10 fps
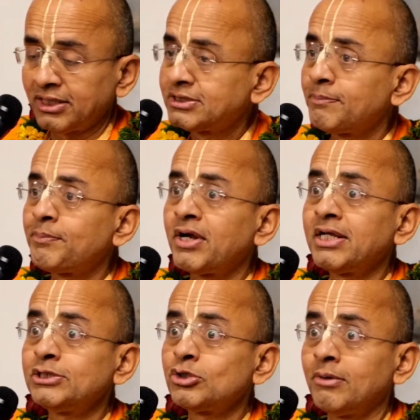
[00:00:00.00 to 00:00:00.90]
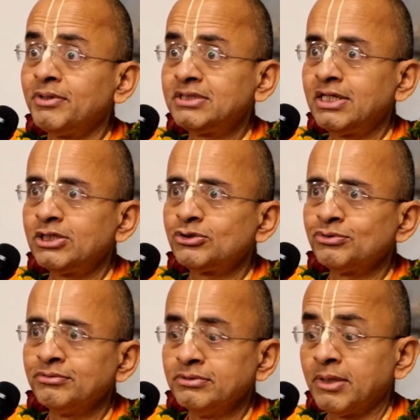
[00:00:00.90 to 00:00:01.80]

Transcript: Nashtaprayeshu Abhadreshu.